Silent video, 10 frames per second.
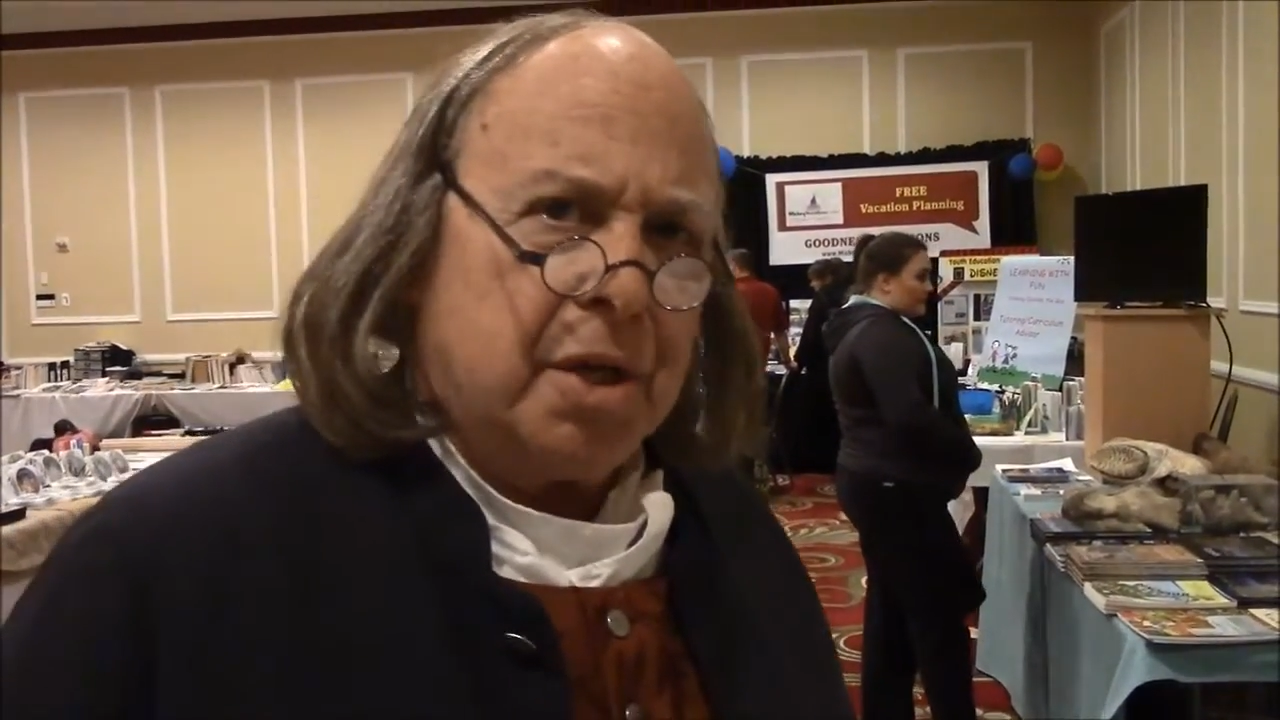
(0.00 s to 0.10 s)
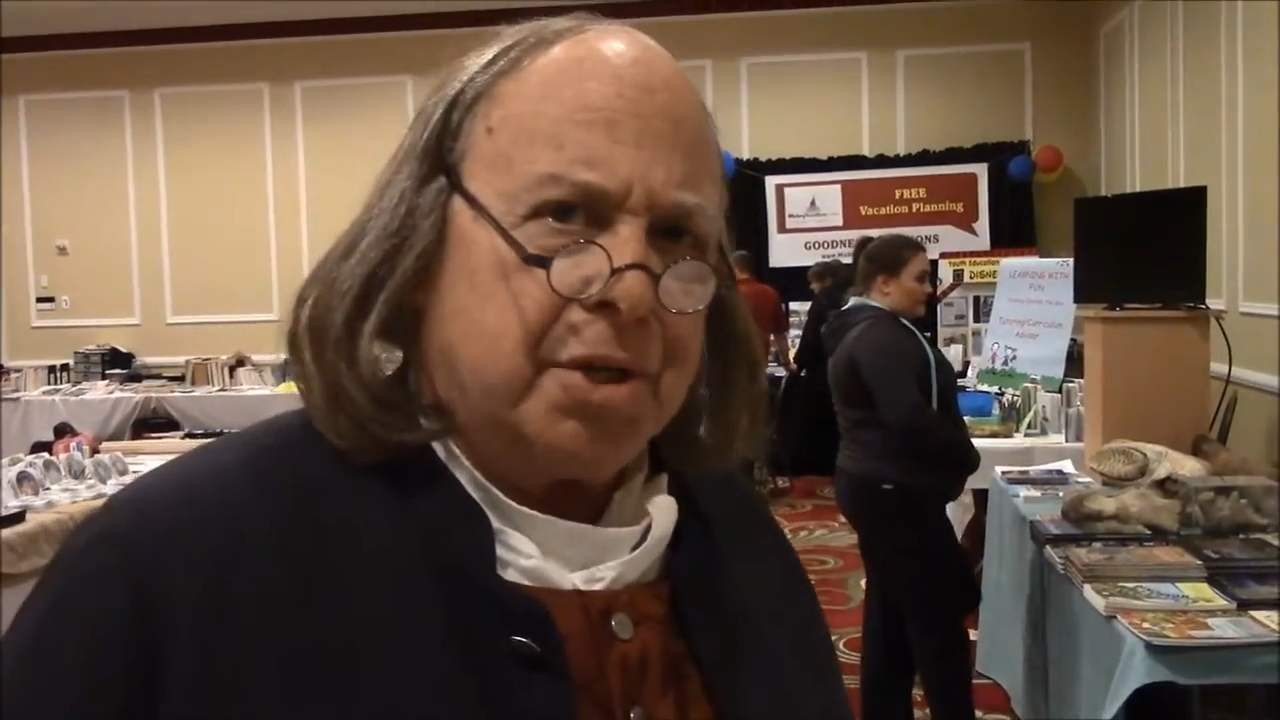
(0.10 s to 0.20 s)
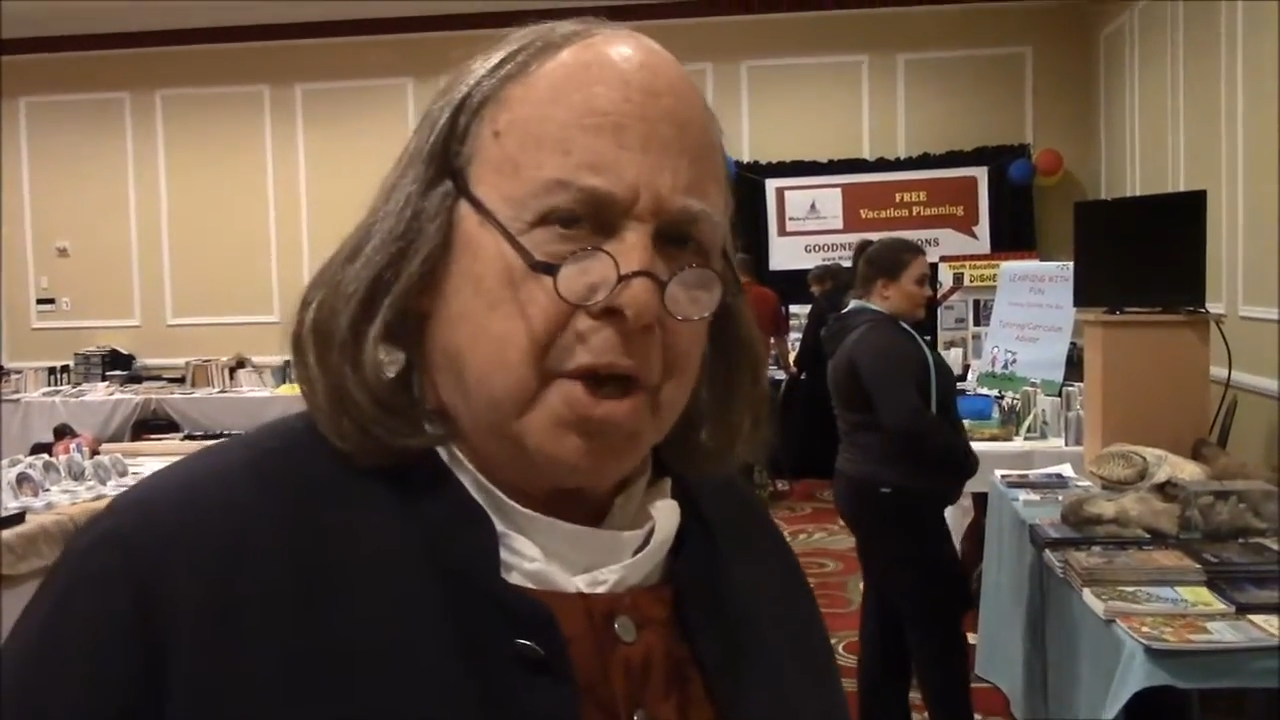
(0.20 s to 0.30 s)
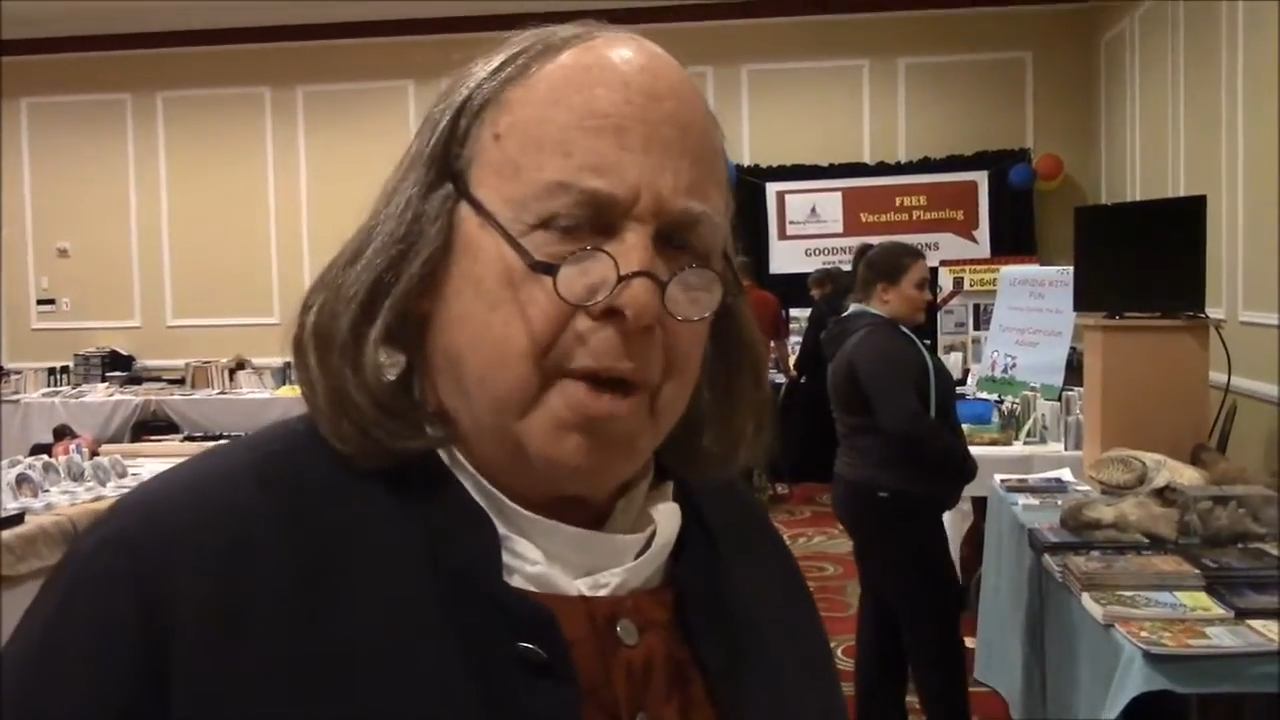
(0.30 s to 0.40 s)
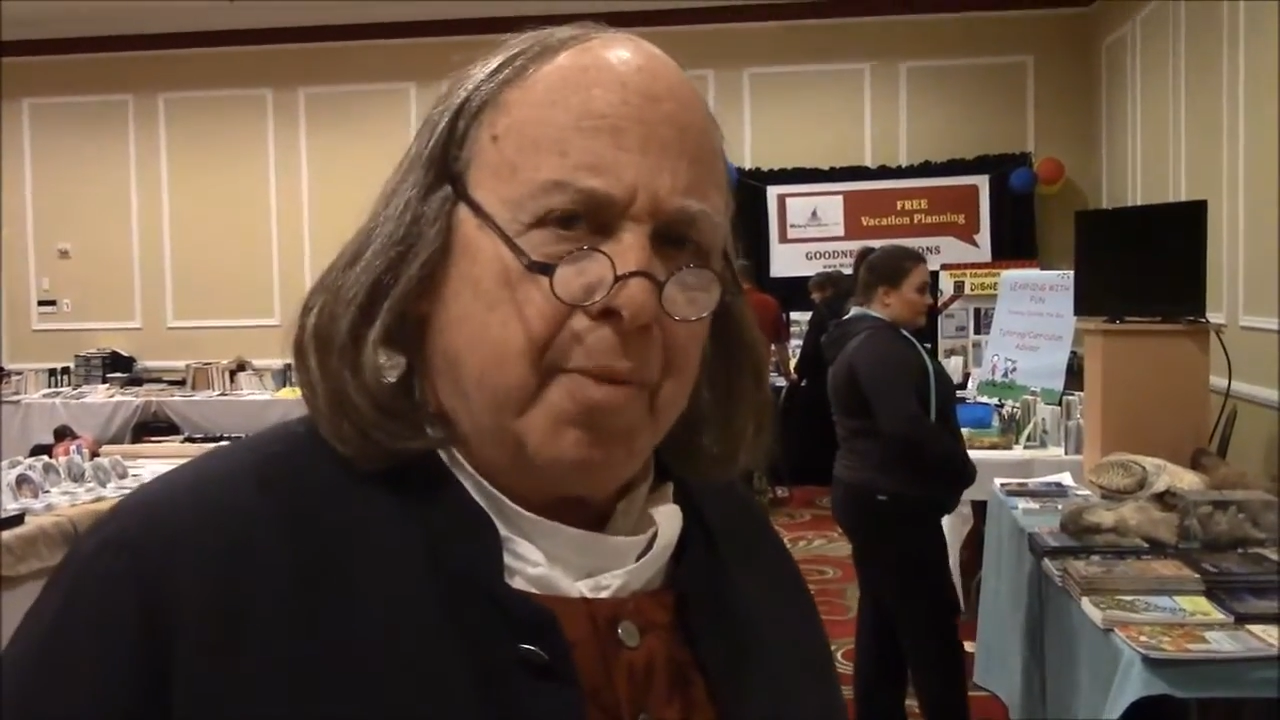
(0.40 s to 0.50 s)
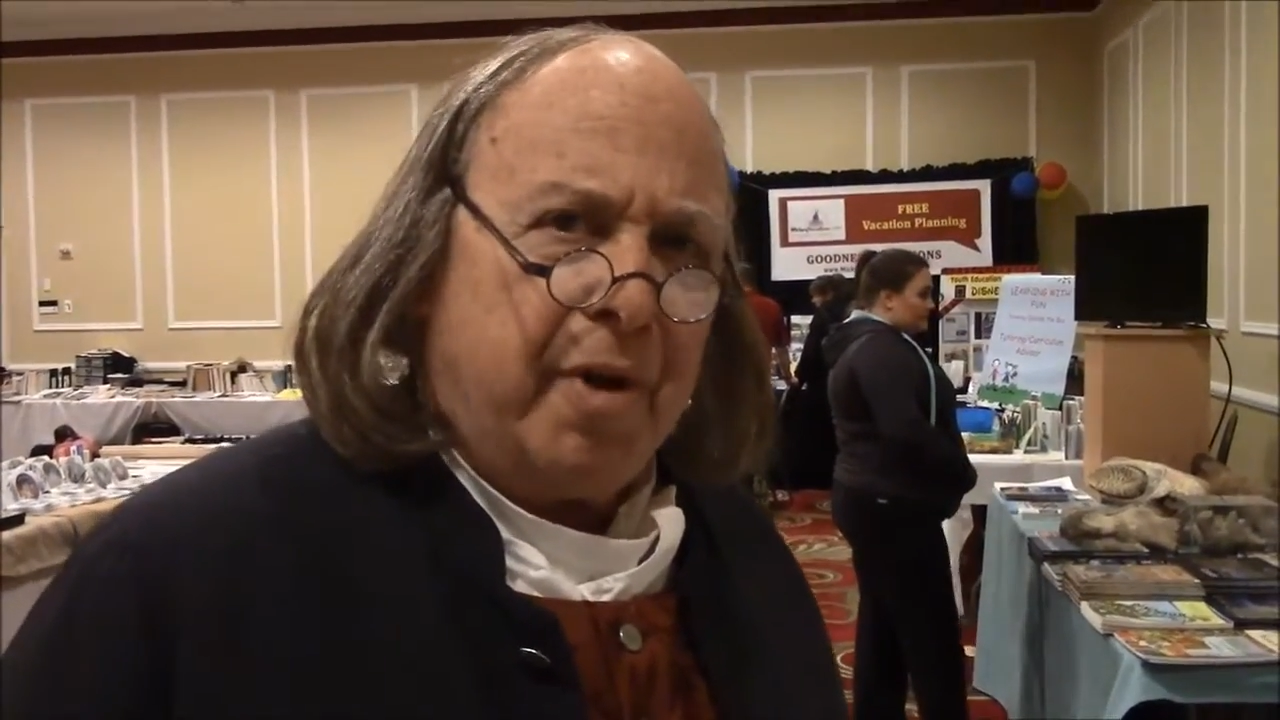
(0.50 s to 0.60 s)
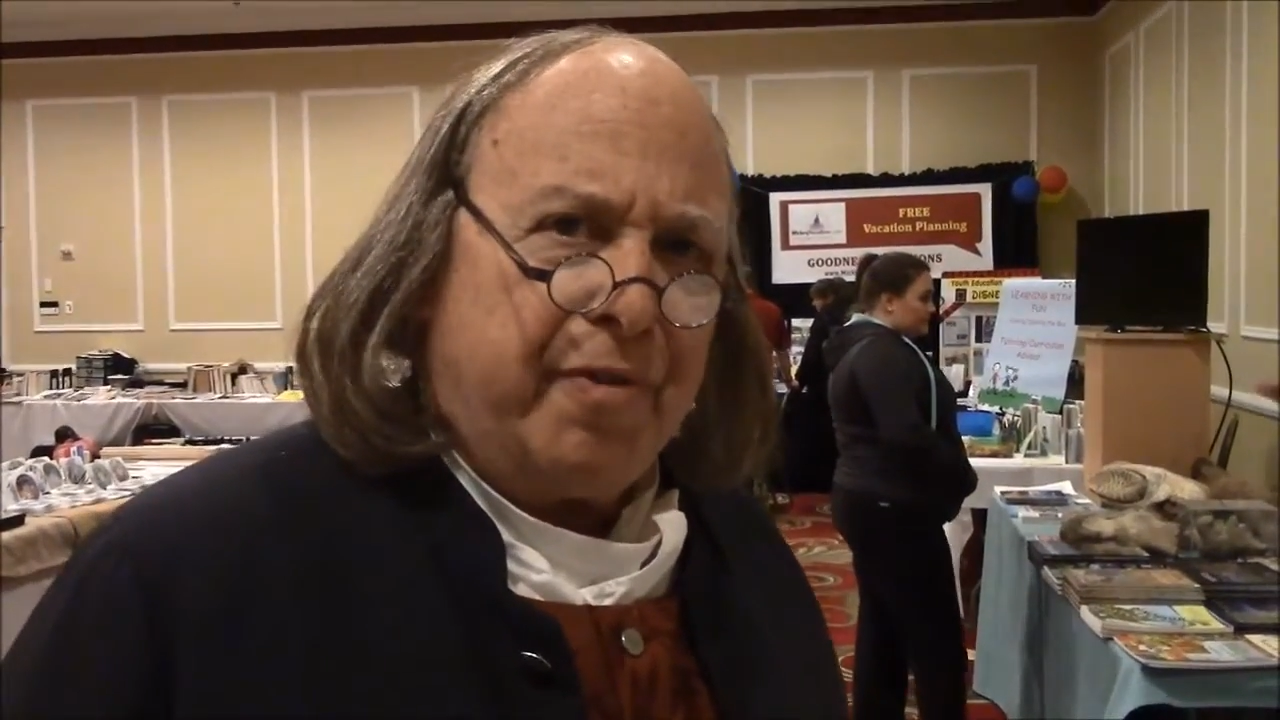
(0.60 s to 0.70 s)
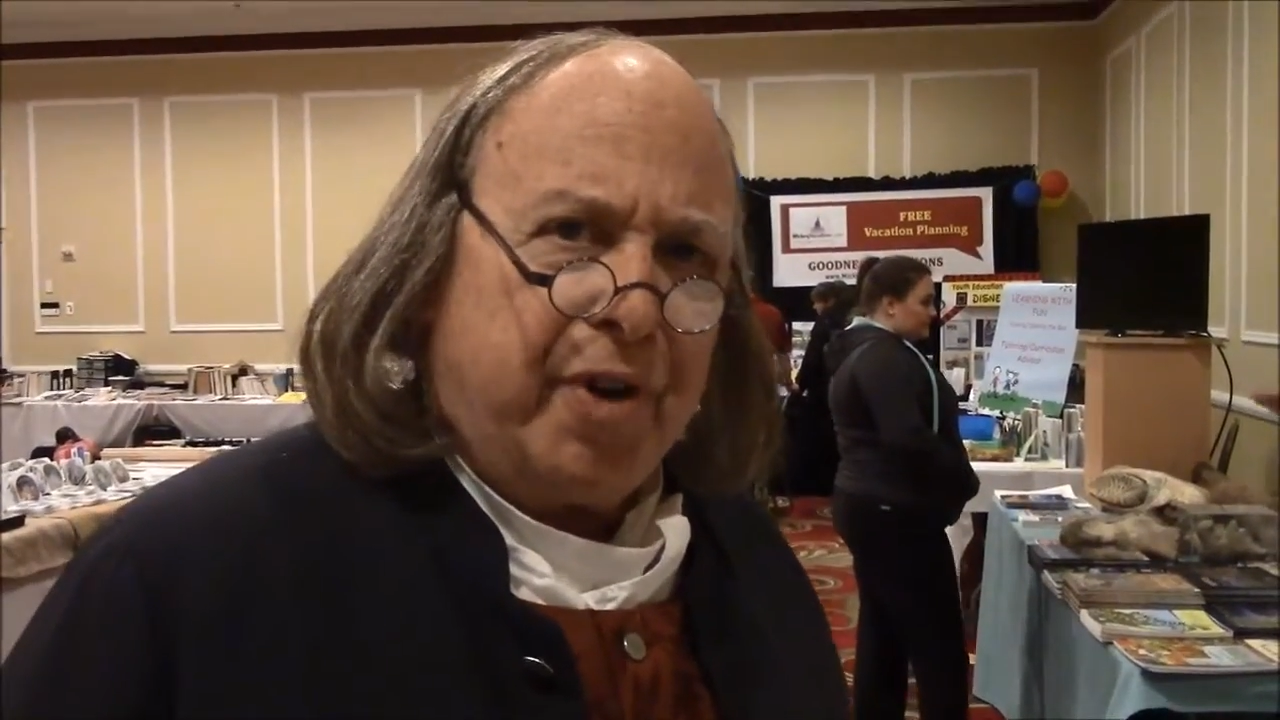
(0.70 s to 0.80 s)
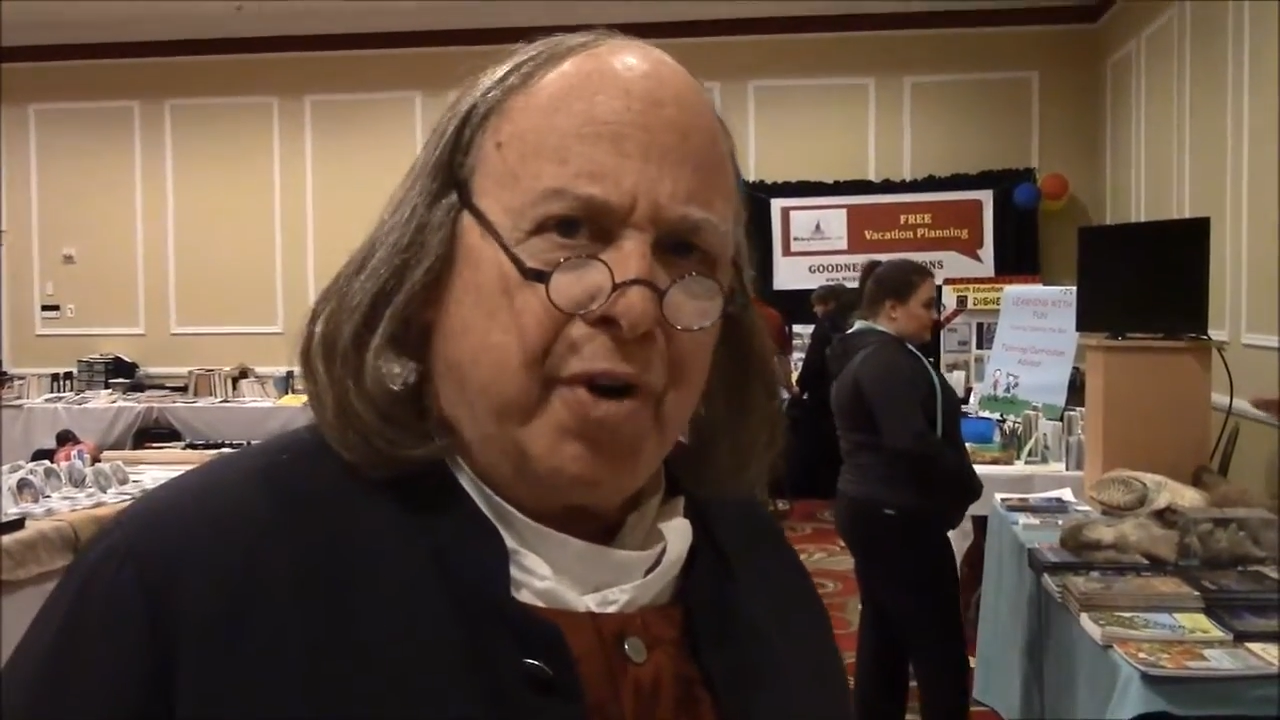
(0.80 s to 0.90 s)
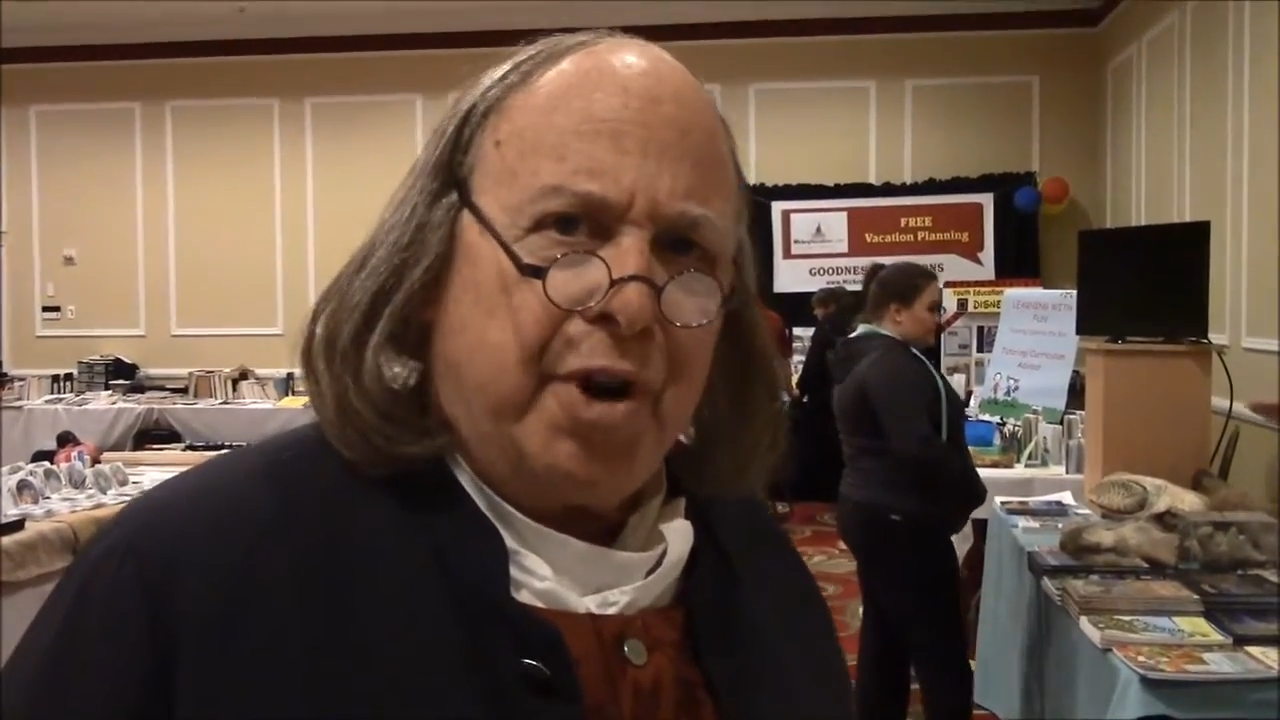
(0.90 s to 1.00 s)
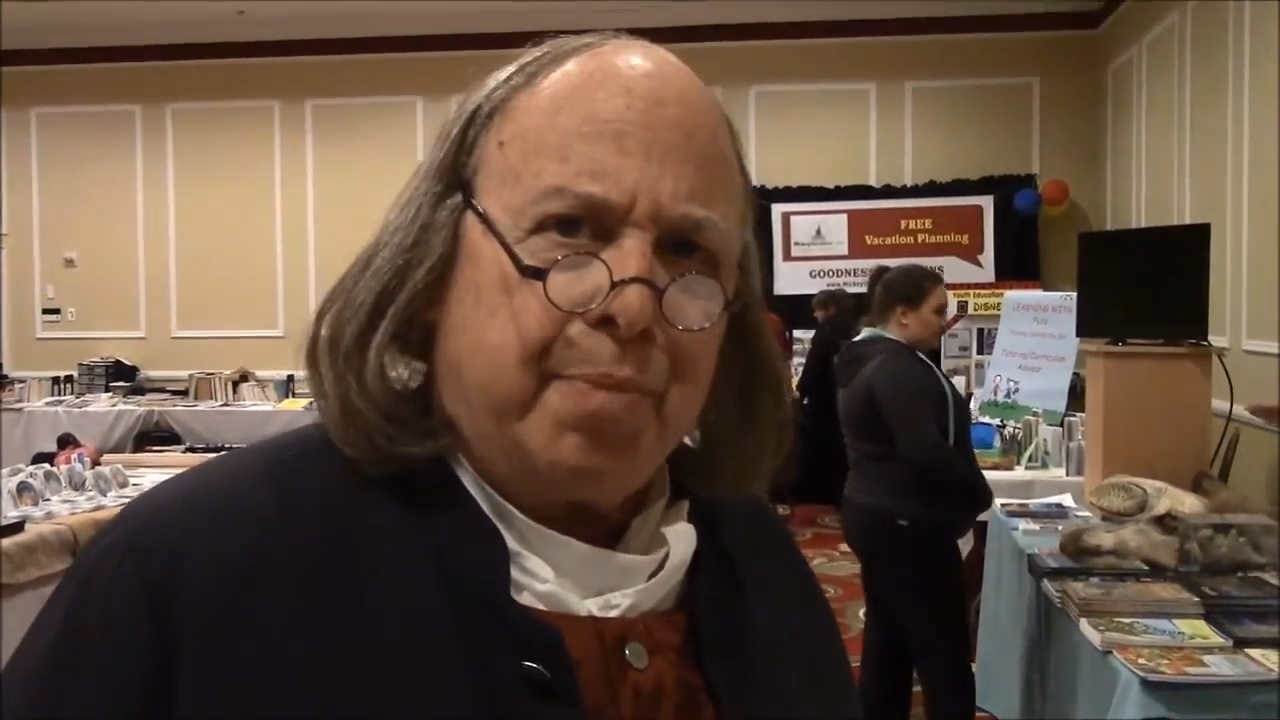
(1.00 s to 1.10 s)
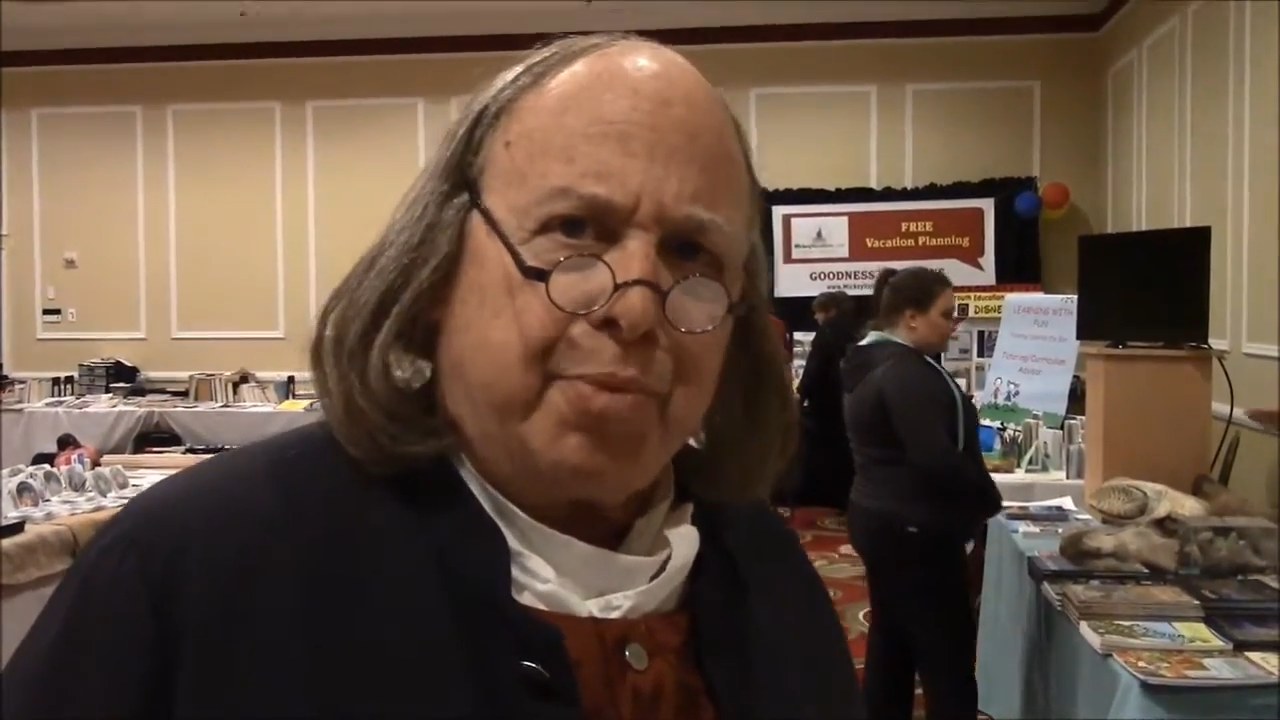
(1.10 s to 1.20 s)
Some are very